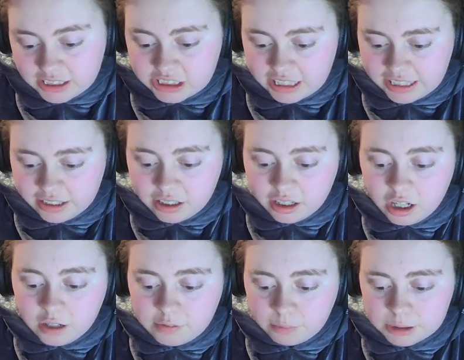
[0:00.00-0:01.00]
flashlight
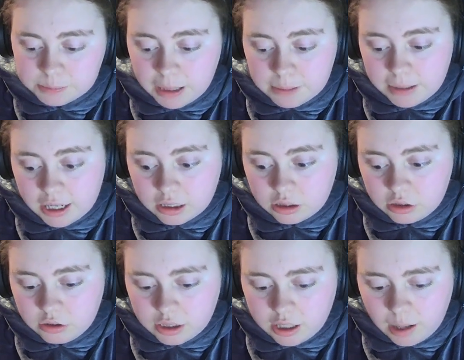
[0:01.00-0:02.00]
from his backpack,
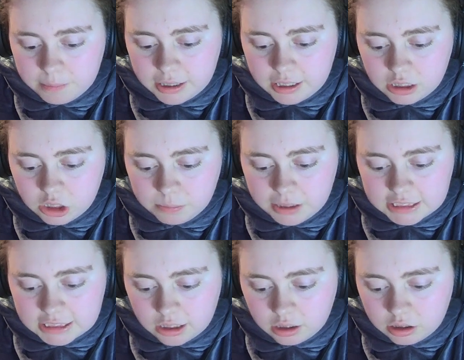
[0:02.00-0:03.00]
Unagami
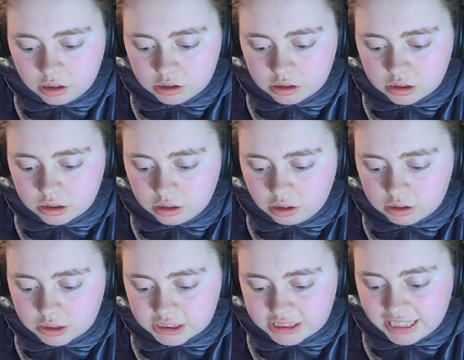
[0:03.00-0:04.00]
illuminated the long,
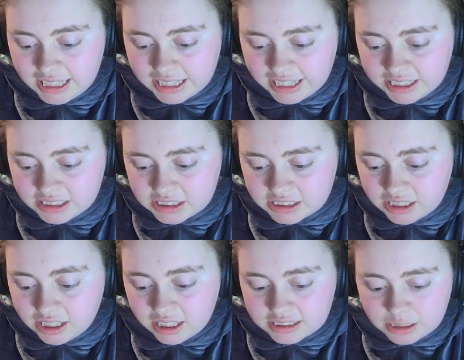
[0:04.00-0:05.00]
long staircase
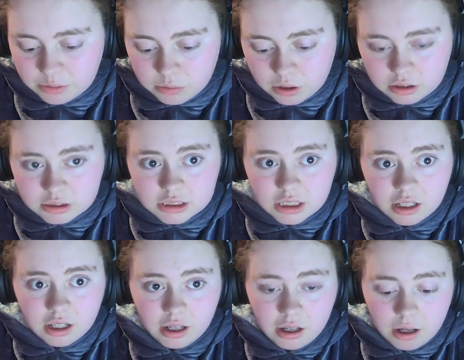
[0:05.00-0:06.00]
as they walked
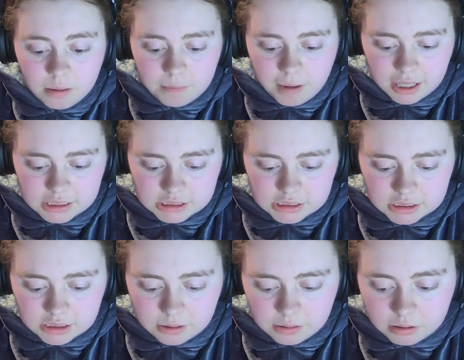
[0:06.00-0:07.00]
past
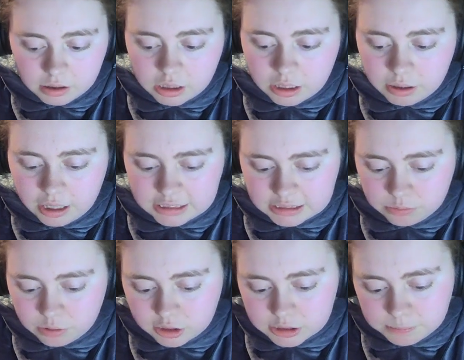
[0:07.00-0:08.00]
they, as they
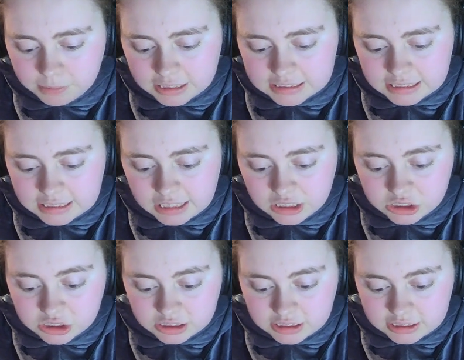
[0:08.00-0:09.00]
walked, passing the
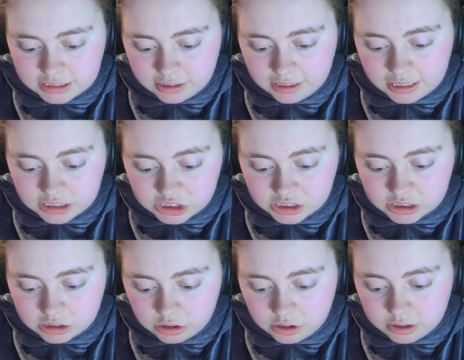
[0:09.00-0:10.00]
ancient city,
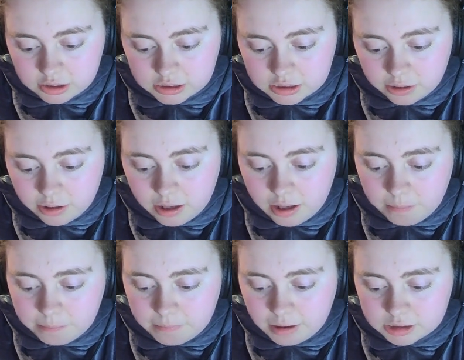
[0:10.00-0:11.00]
ancient unused
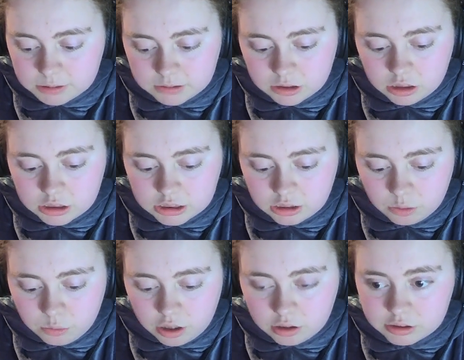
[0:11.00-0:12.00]
mounts for torches on
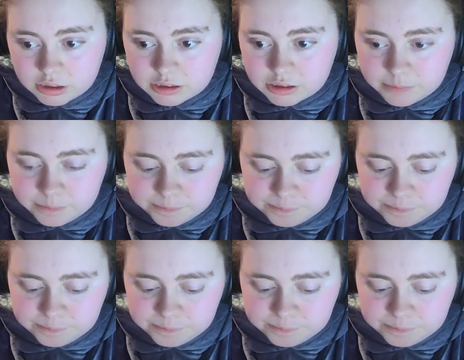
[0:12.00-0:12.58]
the walls.